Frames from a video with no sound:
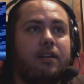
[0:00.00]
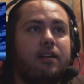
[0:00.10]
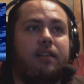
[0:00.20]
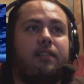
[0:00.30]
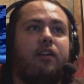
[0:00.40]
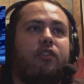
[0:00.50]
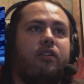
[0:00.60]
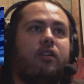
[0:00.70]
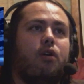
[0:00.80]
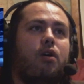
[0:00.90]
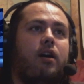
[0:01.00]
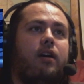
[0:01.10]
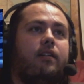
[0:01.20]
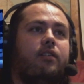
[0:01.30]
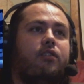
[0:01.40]
It's actually
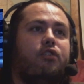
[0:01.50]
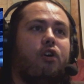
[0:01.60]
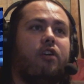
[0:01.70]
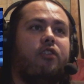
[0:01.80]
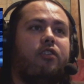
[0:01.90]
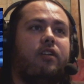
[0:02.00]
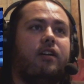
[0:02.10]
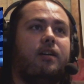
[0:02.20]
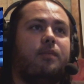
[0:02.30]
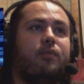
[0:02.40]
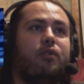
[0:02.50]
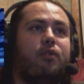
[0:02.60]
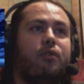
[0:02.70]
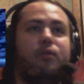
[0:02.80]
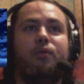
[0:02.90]
Gohan charging up
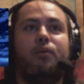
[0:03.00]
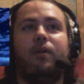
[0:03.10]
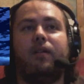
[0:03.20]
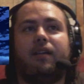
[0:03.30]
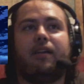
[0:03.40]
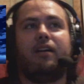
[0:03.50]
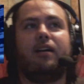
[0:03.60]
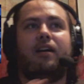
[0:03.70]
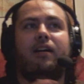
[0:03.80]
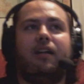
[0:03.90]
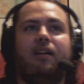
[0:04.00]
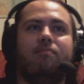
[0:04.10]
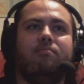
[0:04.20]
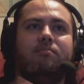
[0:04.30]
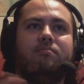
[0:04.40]
to
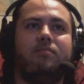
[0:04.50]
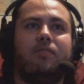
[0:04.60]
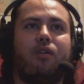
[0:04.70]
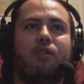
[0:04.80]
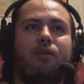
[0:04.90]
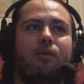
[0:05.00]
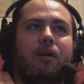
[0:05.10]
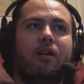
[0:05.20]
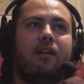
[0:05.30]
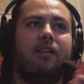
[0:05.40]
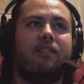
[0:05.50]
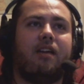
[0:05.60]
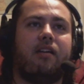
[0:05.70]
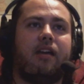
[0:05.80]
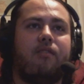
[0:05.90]
Goku in his
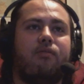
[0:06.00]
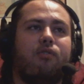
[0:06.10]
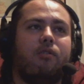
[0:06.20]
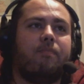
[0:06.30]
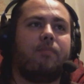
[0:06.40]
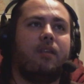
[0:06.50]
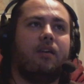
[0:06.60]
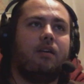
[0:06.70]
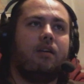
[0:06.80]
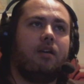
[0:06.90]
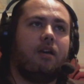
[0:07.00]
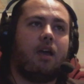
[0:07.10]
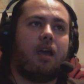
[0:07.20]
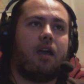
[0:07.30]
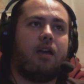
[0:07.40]
Kaioken form.
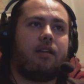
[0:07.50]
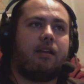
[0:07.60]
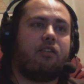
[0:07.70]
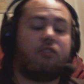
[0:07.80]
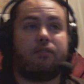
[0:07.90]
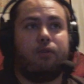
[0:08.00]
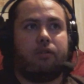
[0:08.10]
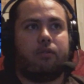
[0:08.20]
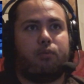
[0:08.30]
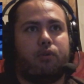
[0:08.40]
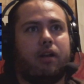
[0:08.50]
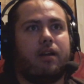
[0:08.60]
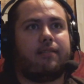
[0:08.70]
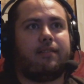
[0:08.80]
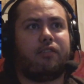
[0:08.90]
And it just looked pretty
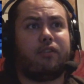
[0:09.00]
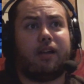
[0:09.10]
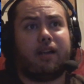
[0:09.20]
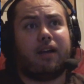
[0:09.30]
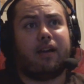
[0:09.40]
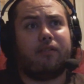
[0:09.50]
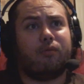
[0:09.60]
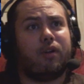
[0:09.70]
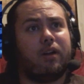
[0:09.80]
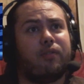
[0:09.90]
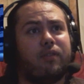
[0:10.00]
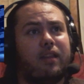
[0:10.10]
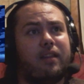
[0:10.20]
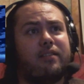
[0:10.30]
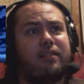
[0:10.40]
nice, actually. I gotta give him credit for that.
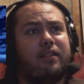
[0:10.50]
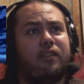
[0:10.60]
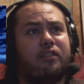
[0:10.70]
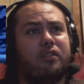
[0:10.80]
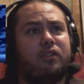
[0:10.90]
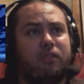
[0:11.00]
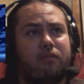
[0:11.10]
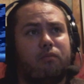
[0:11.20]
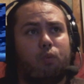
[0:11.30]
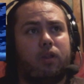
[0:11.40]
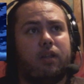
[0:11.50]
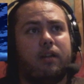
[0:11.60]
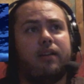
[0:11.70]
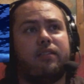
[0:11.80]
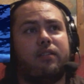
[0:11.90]
That scene actually looks really
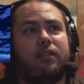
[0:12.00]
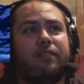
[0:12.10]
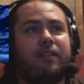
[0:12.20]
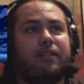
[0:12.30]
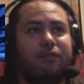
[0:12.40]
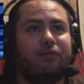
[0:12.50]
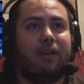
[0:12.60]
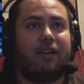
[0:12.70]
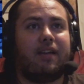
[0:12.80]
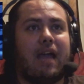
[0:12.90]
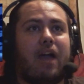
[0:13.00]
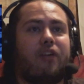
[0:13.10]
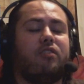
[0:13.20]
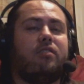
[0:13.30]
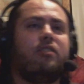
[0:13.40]
nice and, like, action.